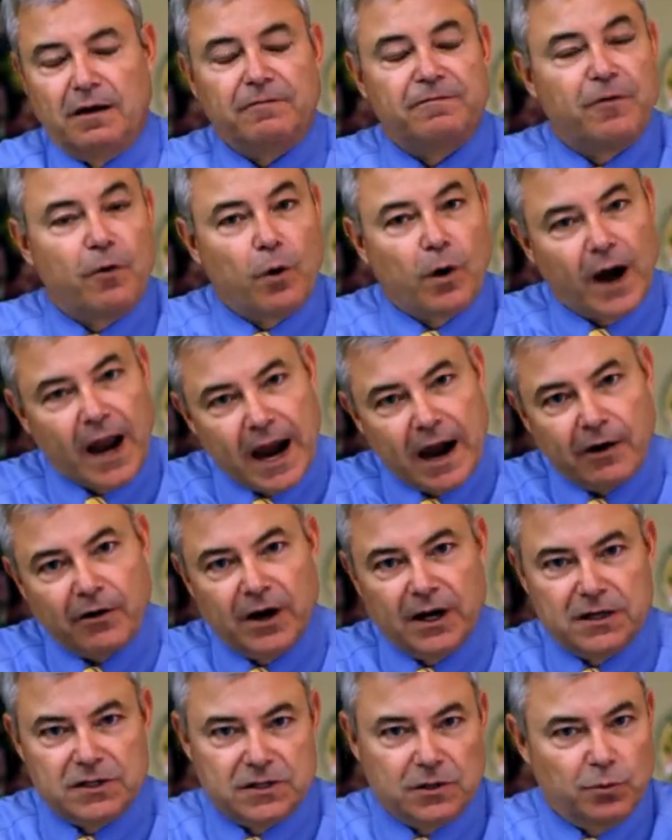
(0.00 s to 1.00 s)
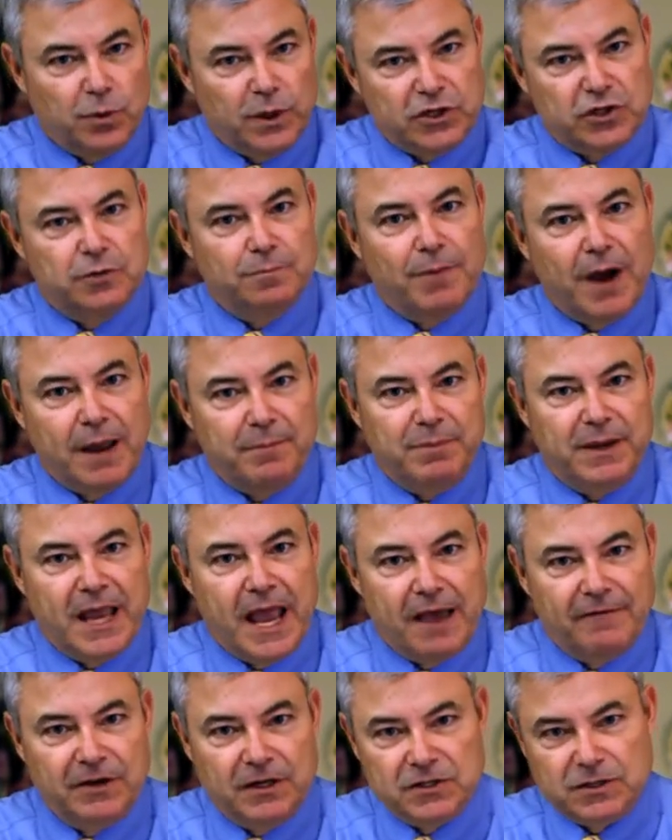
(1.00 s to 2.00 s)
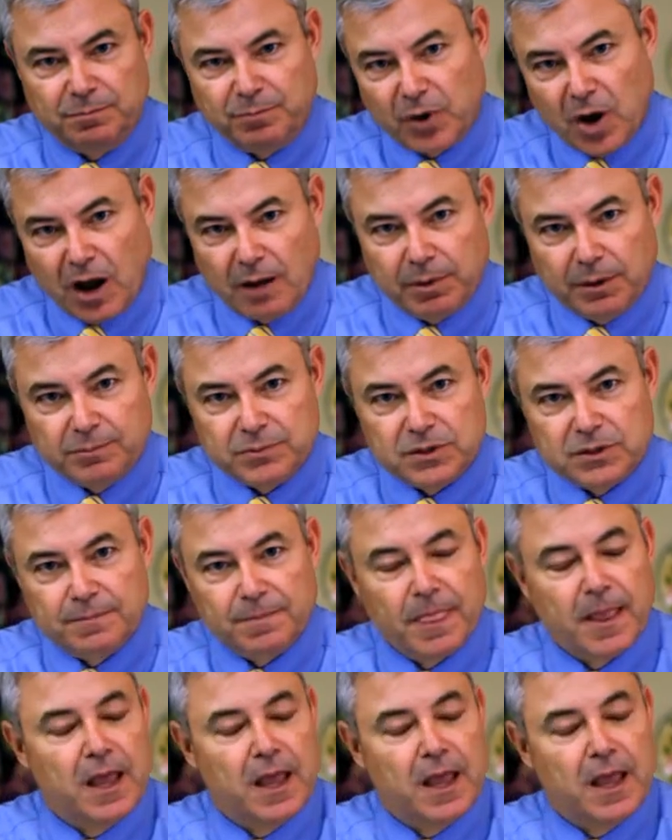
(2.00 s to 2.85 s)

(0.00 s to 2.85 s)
for areas in which you might be having some problems.